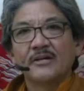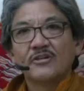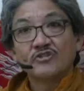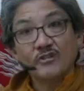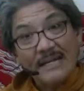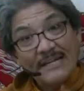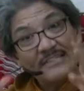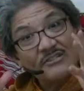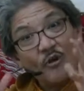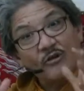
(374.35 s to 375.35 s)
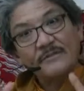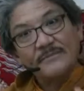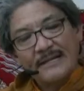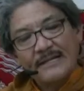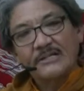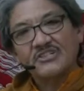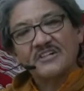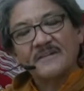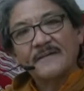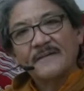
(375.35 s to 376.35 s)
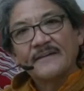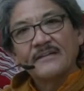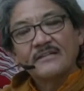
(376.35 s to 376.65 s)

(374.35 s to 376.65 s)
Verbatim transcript: So that is ultimate nature.